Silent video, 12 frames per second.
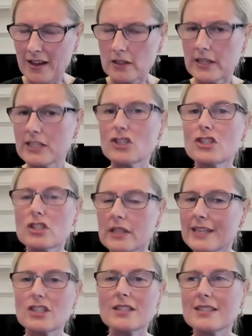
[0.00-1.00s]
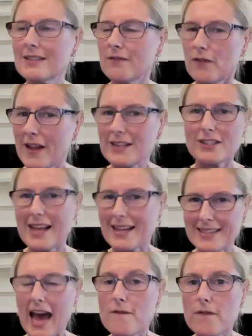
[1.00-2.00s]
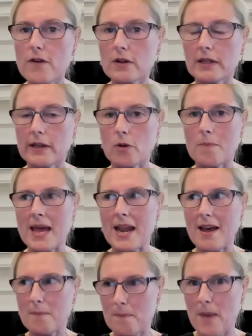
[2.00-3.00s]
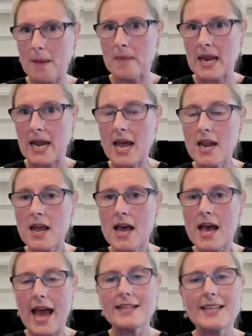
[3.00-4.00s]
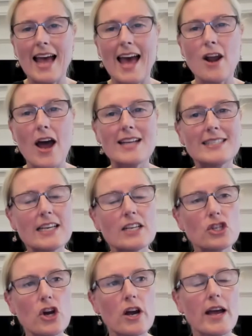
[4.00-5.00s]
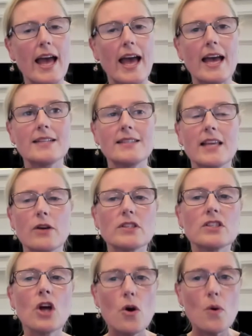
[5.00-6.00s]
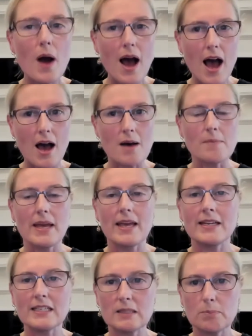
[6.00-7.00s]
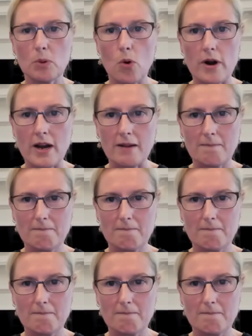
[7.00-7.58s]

Let's just let's just flesh this out for a little minute, a, a minute, and I said to her, there is no harm in exploring.